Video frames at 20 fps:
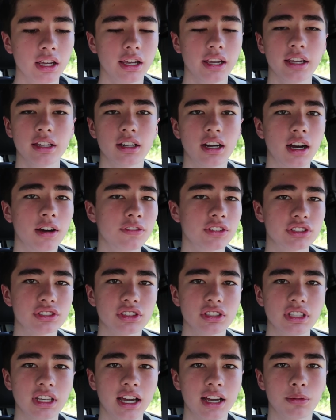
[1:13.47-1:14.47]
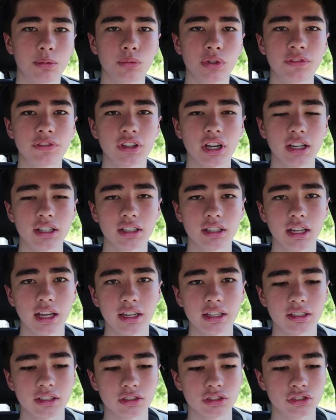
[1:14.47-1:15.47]
And obviously, yeah, we've kind of
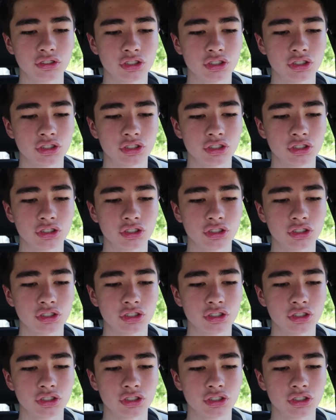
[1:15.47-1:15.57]
like